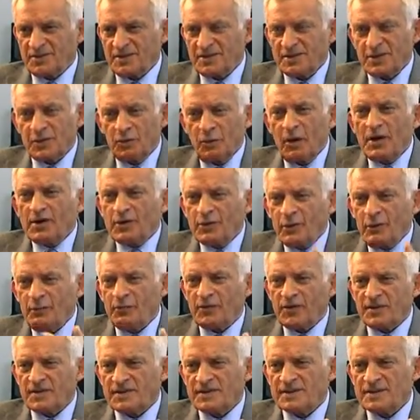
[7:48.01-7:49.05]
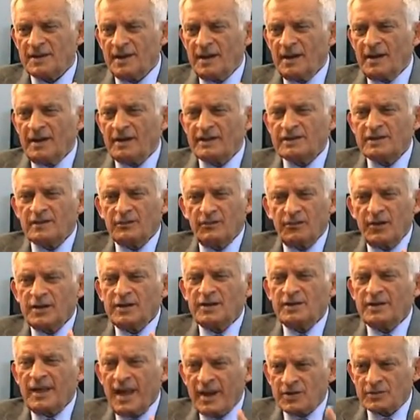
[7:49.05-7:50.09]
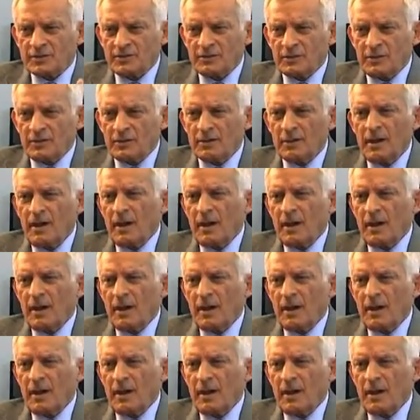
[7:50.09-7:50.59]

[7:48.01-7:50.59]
It's quite obvious. It's very natural.